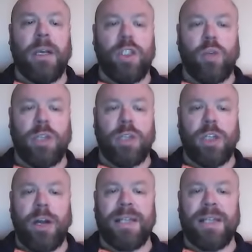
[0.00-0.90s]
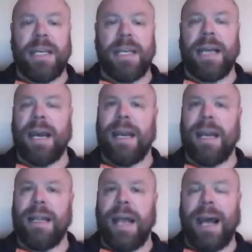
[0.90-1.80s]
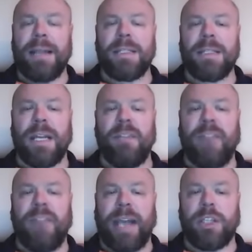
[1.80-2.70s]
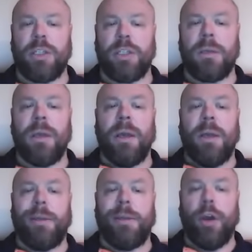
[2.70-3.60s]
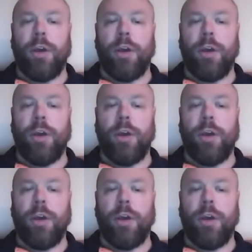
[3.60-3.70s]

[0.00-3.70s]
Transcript: So we're starting to see that enhanced convection now